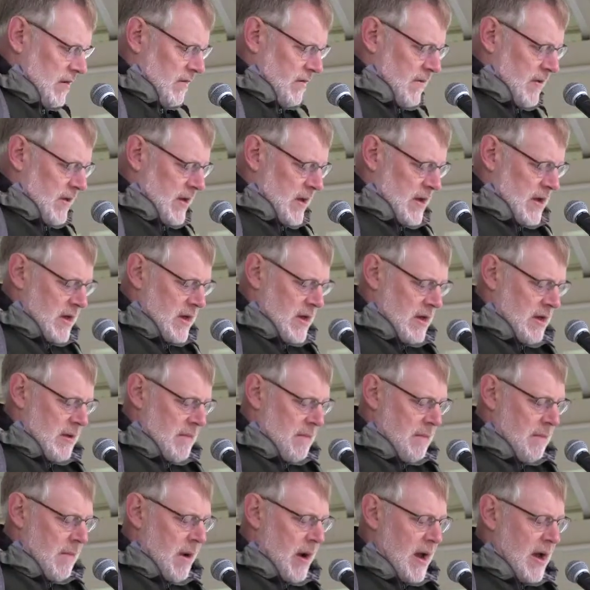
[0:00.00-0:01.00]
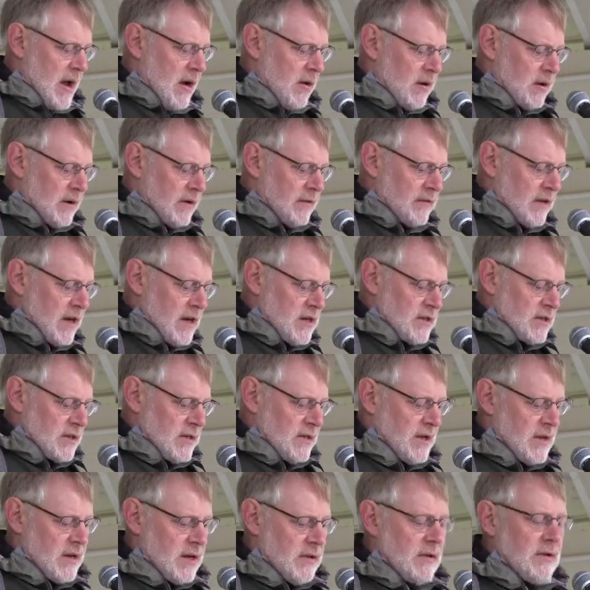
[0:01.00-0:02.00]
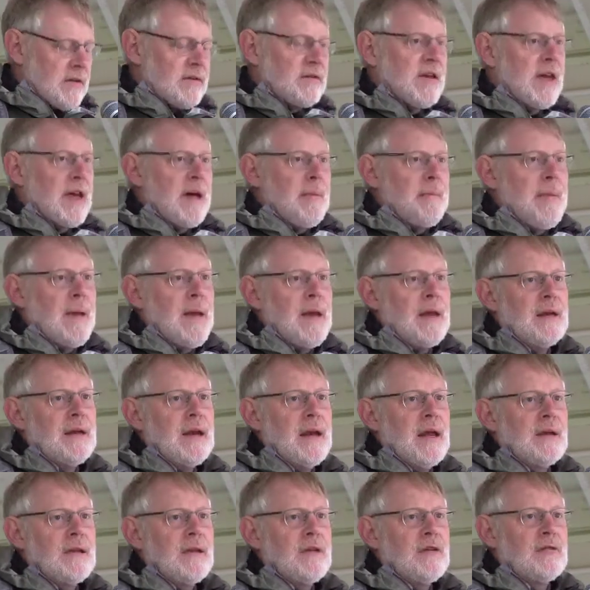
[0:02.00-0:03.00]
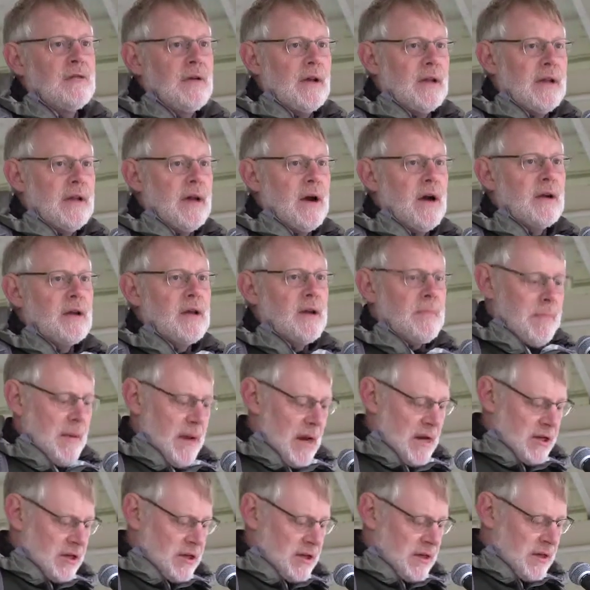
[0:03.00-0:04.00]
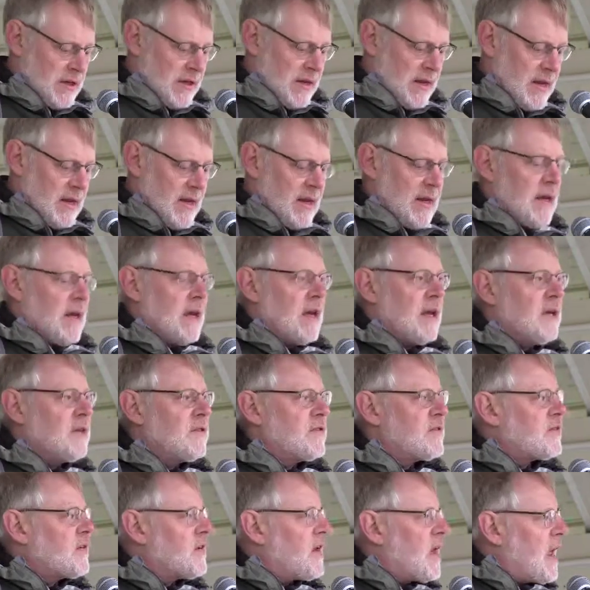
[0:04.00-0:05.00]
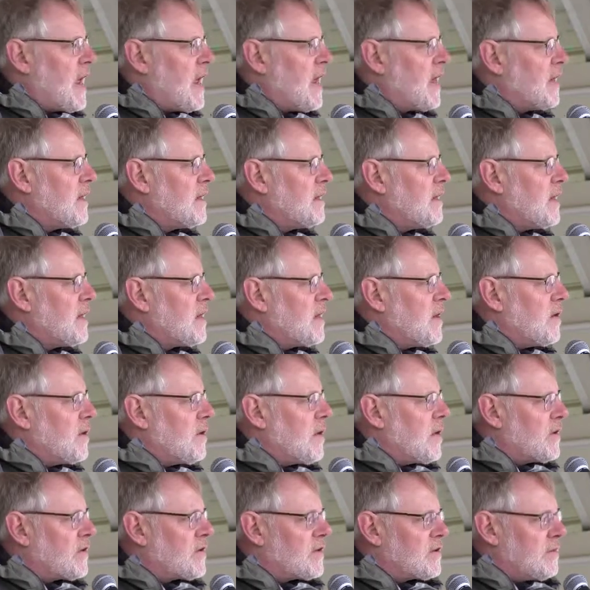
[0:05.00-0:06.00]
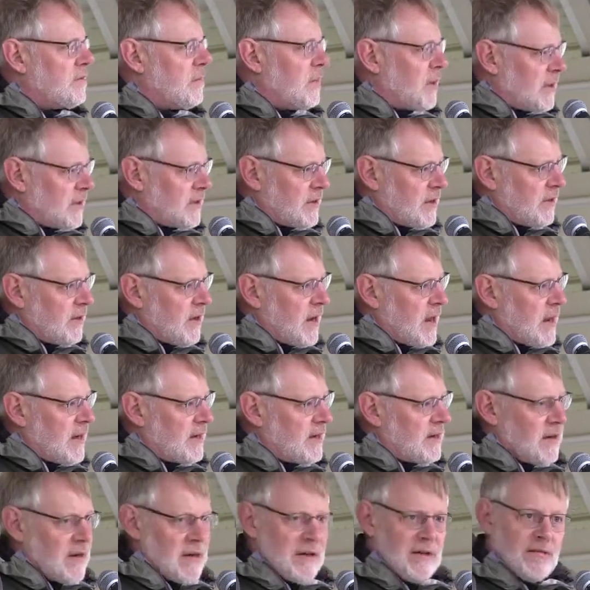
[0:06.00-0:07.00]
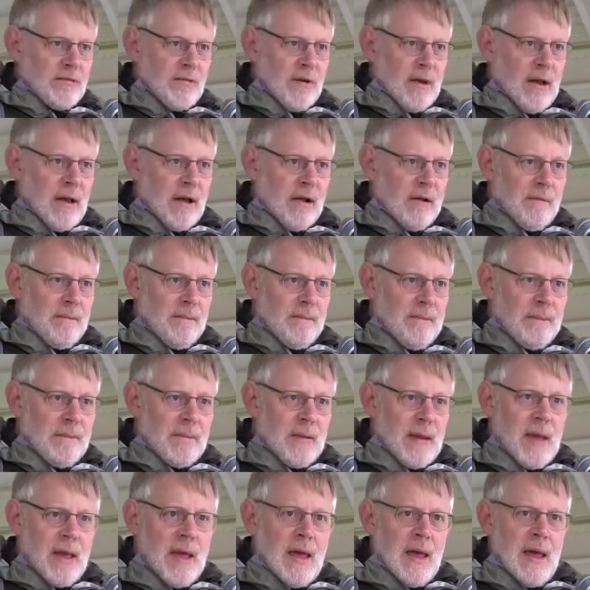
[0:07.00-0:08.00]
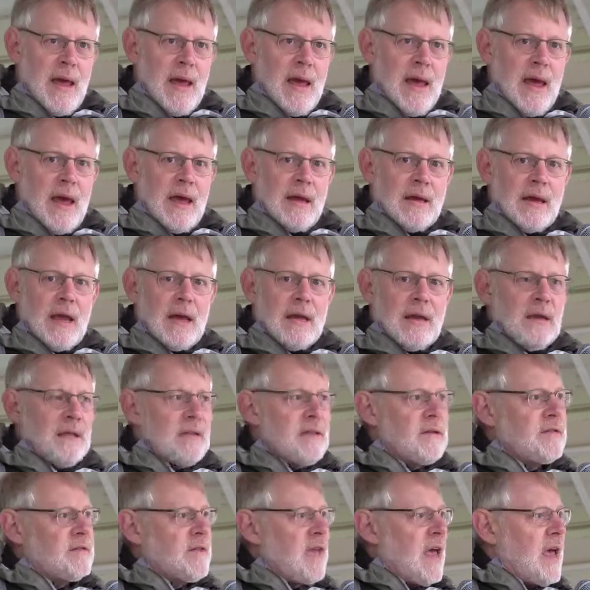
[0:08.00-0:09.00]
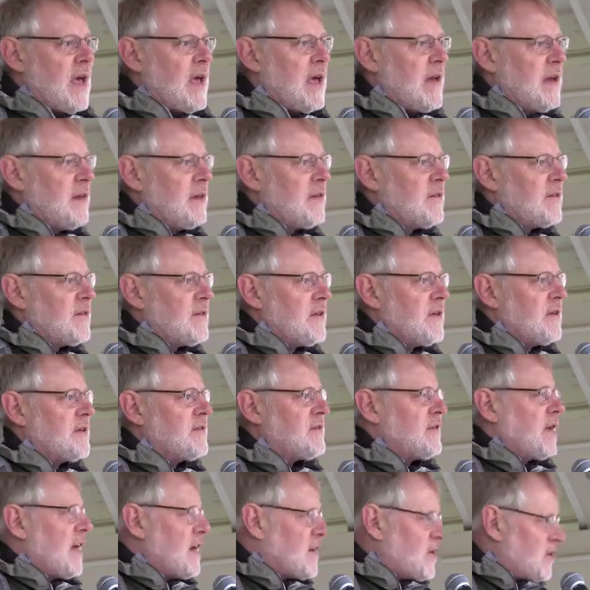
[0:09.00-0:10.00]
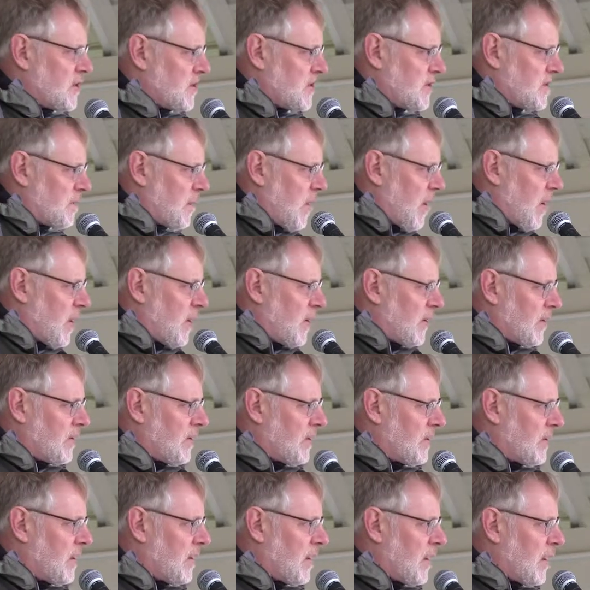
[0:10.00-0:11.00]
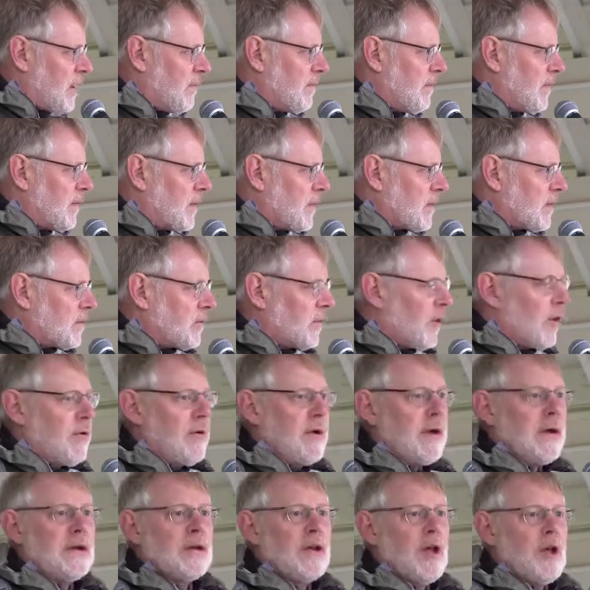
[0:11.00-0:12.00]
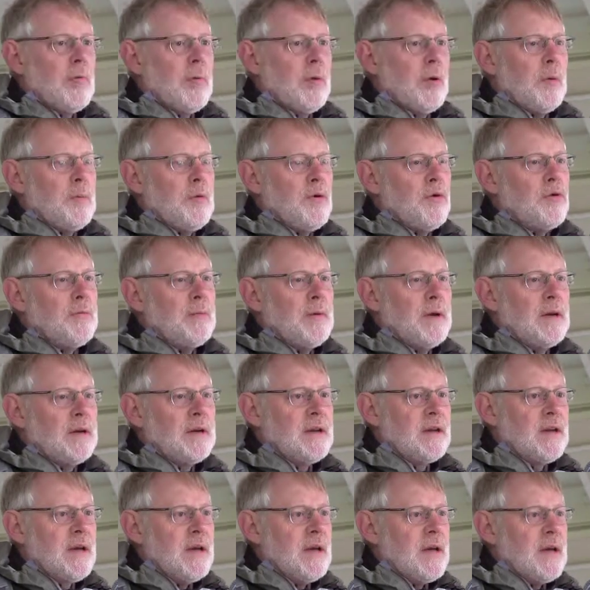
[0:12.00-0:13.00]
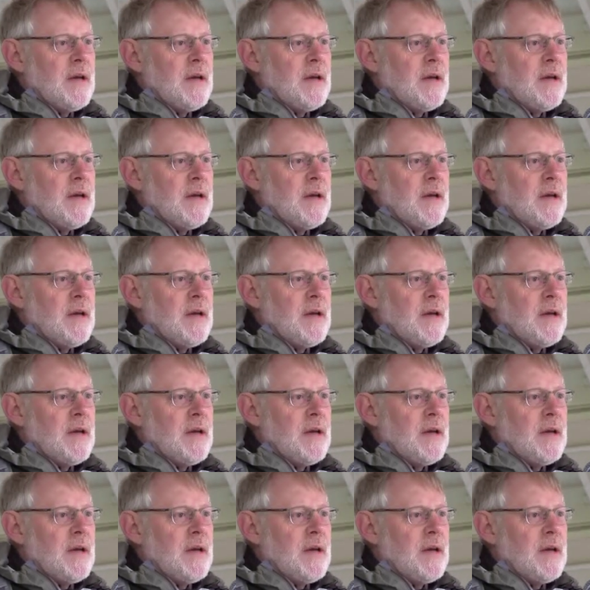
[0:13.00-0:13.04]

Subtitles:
of my organization, the U.S. Campaign to End the Israeli Occupation, is to end U.S. military aid to Israel. And ending this aid is the sanctions part of the growing global movement